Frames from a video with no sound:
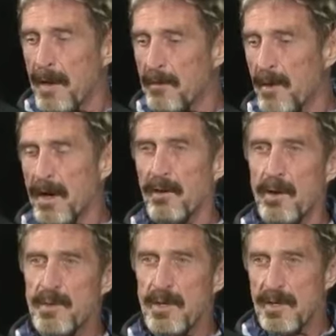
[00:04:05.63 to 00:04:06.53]
And my
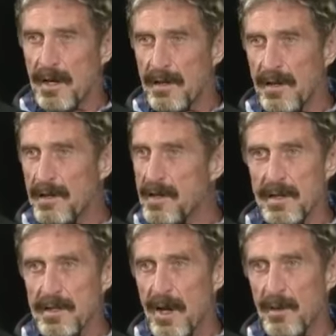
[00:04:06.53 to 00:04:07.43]
encryption technique has,
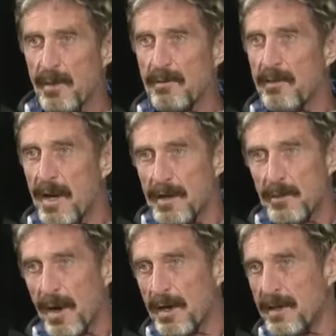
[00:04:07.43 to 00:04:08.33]
has not been
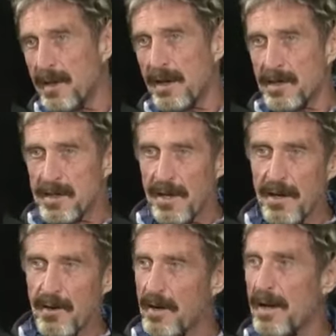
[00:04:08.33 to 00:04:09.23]
vetted by the N S
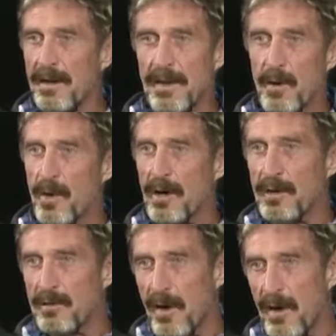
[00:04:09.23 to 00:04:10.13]
A, or they were not
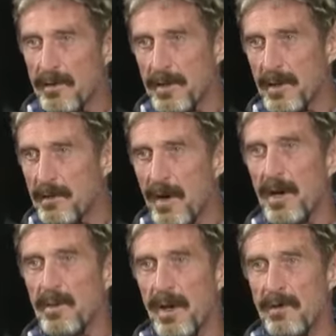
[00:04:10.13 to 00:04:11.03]
involved in the
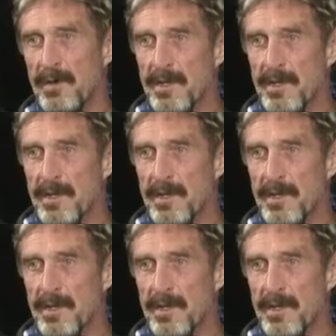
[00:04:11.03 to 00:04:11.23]
development of it.